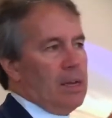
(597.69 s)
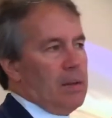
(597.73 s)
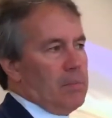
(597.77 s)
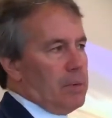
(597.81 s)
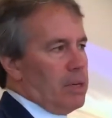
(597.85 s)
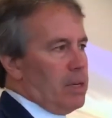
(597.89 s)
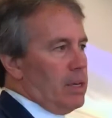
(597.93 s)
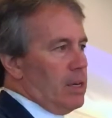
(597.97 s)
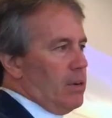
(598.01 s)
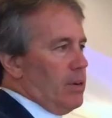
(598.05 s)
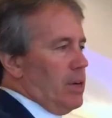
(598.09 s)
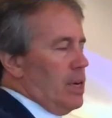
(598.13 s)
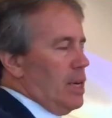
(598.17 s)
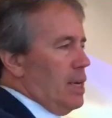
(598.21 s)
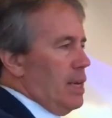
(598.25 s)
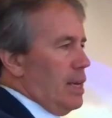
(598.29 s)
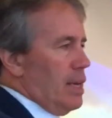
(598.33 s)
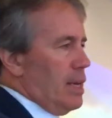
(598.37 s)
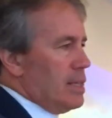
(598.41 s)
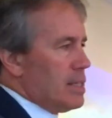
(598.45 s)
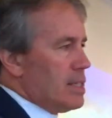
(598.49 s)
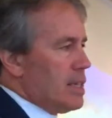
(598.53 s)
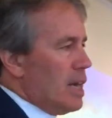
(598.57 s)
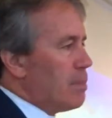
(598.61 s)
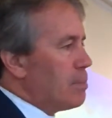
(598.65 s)
But you know,
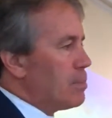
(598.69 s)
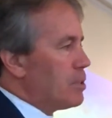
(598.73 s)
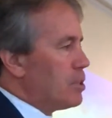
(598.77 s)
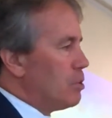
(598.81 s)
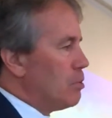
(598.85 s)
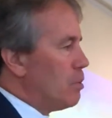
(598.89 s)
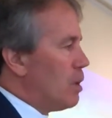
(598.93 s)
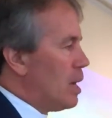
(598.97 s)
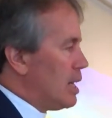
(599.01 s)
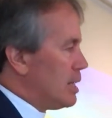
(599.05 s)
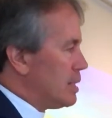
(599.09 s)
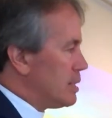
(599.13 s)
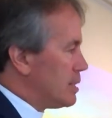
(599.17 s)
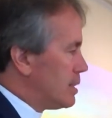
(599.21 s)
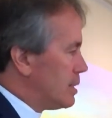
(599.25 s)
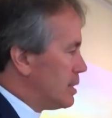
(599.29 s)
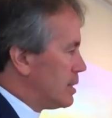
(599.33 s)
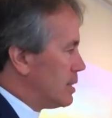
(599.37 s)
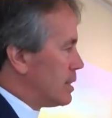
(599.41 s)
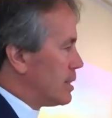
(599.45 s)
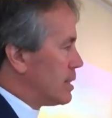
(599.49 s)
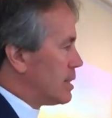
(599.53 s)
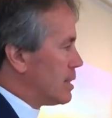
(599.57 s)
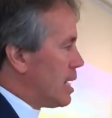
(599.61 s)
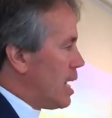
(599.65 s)
it's up to us to
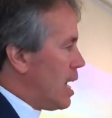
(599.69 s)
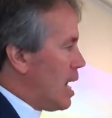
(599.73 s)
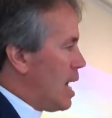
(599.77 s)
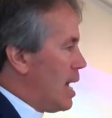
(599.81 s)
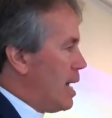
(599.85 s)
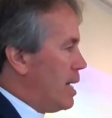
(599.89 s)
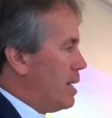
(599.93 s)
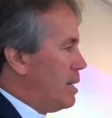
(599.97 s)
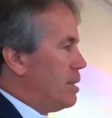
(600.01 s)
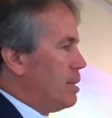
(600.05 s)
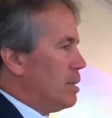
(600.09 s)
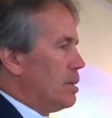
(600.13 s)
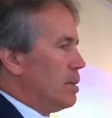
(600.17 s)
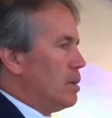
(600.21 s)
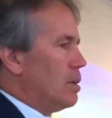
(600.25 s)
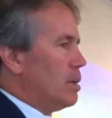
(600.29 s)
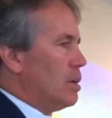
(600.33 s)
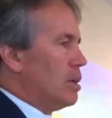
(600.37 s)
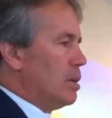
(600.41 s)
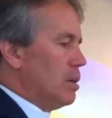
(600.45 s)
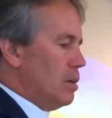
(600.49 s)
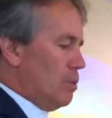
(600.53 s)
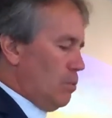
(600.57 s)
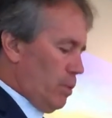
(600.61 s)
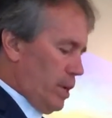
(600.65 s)
decide
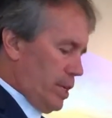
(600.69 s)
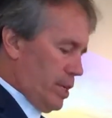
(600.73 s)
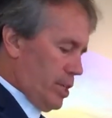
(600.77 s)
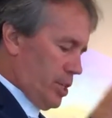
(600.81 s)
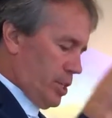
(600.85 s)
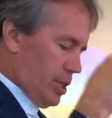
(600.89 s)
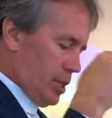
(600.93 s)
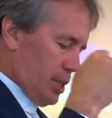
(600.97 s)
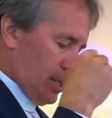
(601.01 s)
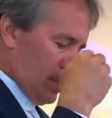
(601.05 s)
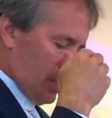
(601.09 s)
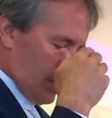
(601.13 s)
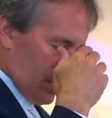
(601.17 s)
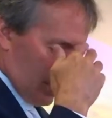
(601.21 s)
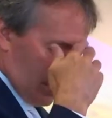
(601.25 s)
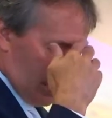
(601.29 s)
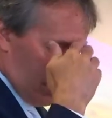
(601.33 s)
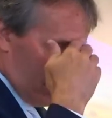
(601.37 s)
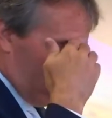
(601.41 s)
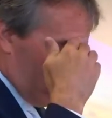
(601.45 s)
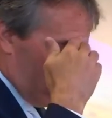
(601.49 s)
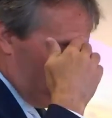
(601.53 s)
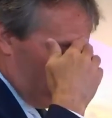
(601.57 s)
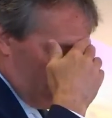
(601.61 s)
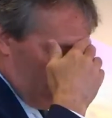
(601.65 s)
which
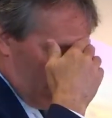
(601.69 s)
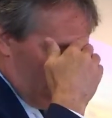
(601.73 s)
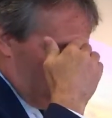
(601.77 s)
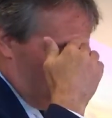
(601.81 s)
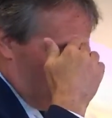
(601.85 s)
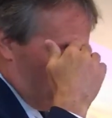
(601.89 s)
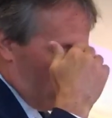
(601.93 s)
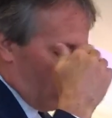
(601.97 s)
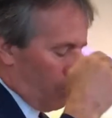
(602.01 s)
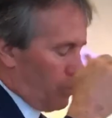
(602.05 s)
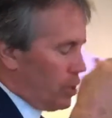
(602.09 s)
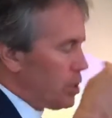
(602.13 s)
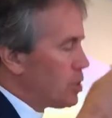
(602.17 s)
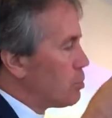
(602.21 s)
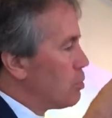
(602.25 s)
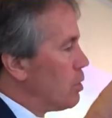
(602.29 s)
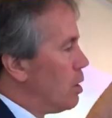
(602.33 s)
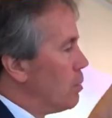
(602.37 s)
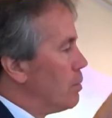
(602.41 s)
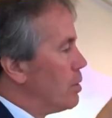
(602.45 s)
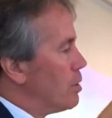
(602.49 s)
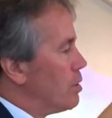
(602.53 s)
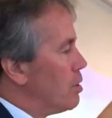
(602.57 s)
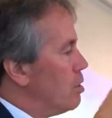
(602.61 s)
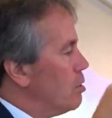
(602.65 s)

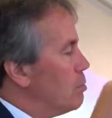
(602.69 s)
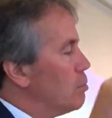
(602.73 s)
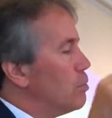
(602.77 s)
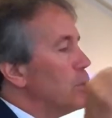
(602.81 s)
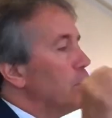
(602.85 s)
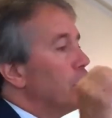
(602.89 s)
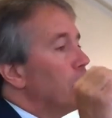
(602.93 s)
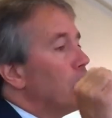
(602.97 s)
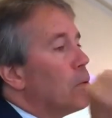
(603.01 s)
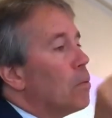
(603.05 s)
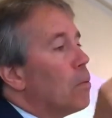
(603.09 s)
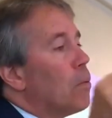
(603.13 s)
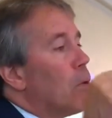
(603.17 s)
one with whom we will